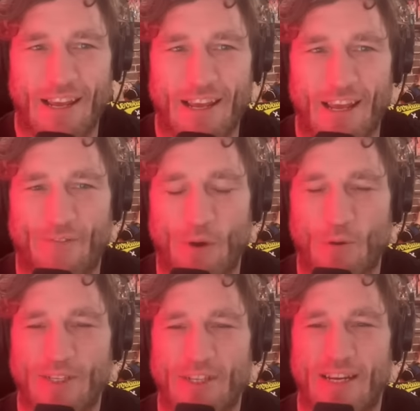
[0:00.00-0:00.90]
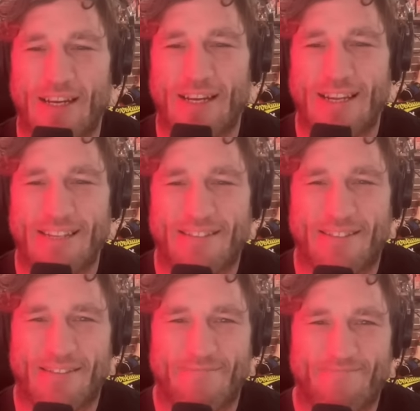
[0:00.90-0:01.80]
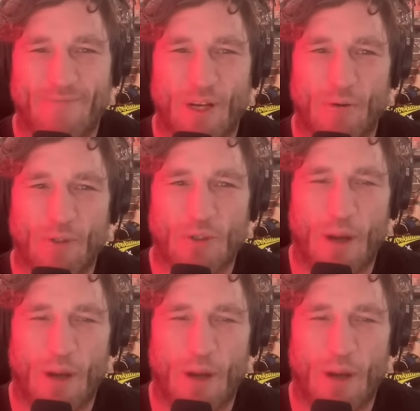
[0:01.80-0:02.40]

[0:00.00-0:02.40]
If it was, you know,